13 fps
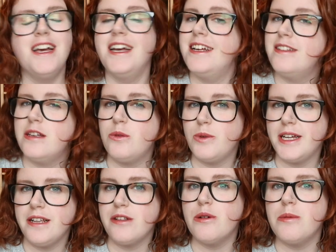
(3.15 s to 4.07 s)
Is it
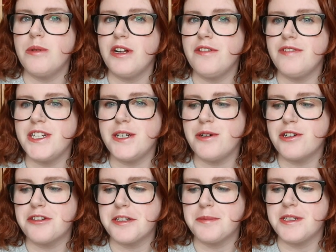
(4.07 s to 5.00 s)
weird to upload a video on
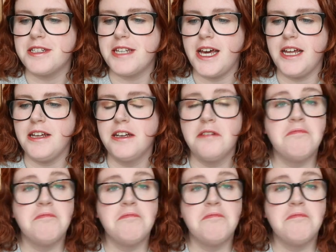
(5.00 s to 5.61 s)
Christmas Day?